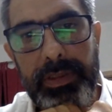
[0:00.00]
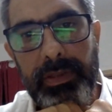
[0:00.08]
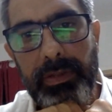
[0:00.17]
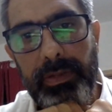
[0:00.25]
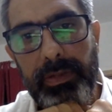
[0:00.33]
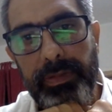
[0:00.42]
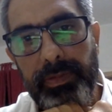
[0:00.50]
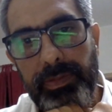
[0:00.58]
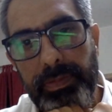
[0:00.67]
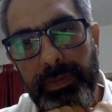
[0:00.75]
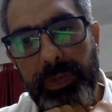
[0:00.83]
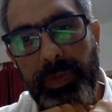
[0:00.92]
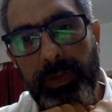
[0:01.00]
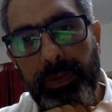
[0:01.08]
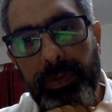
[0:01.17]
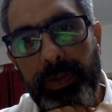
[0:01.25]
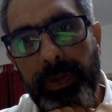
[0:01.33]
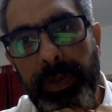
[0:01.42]

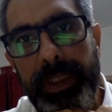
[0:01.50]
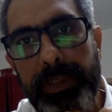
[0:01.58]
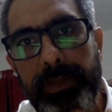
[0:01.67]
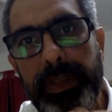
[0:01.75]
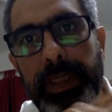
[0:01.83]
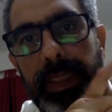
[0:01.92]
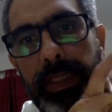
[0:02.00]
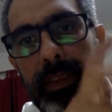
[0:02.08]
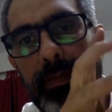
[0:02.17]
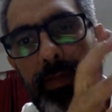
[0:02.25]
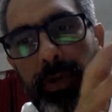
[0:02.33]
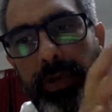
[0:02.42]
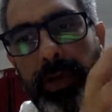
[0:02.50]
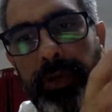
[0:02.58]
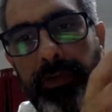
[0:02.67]
So as to say, this is what you have